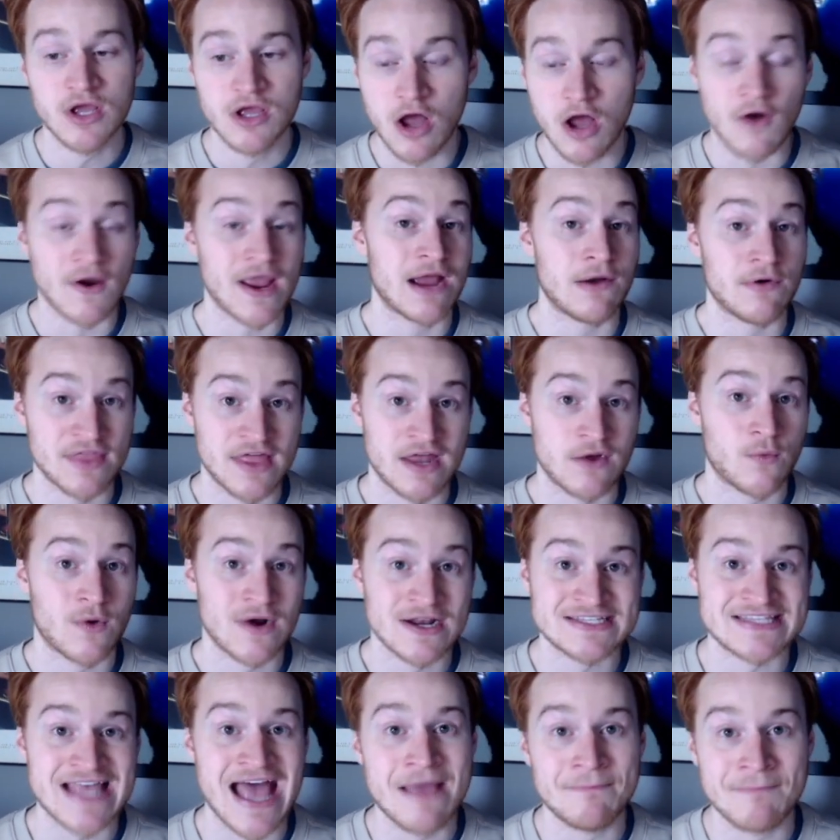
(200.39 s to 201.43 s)
okay, well, then what
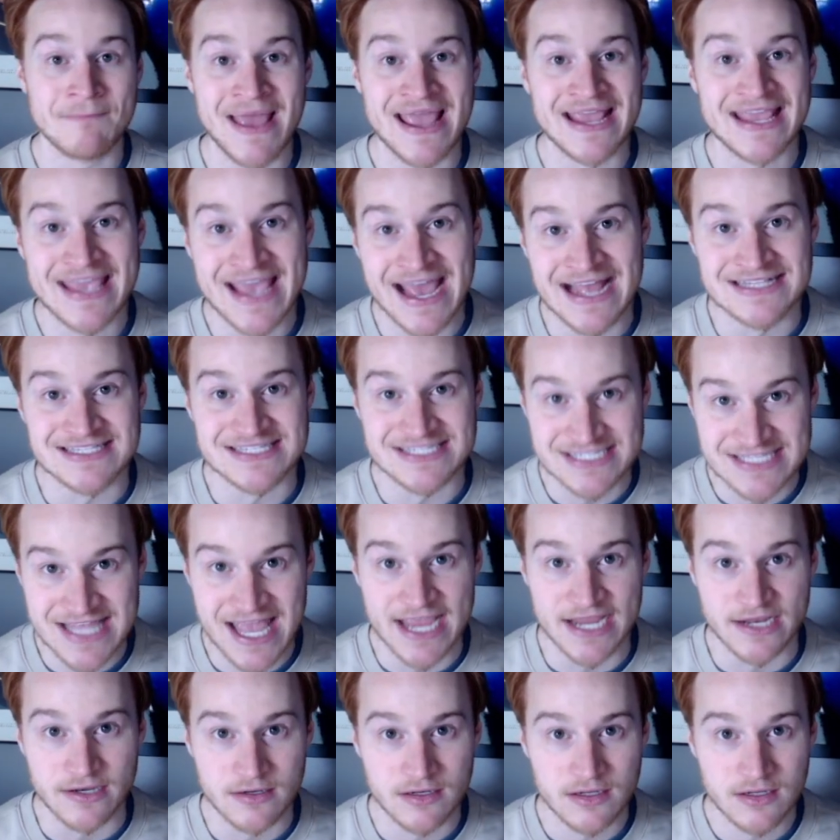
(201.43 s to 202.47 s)
does that make Kent
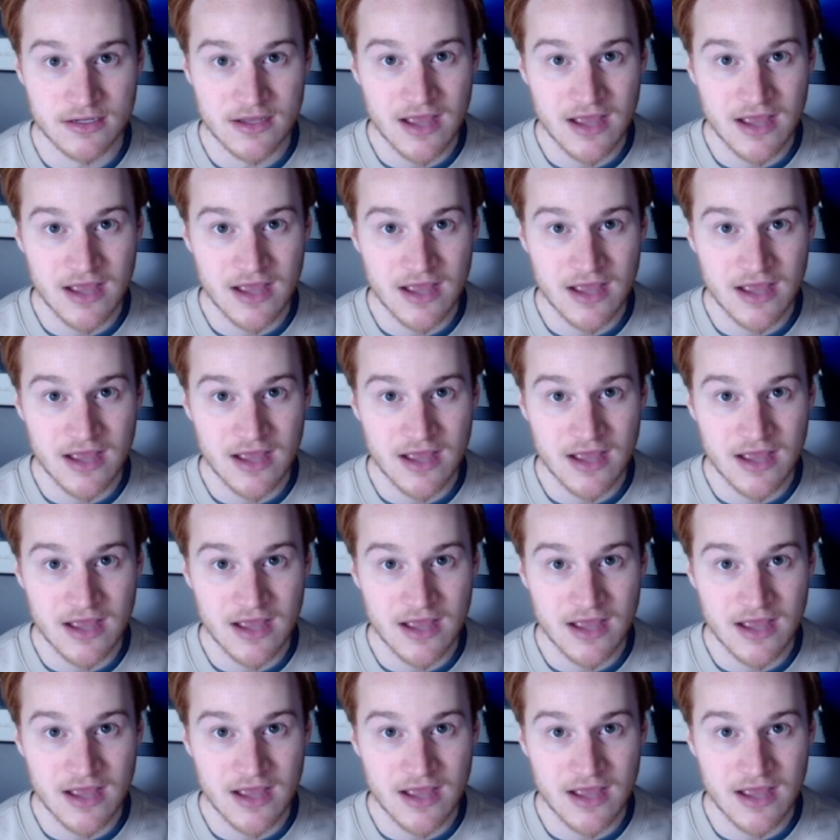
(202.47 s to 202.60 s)
State?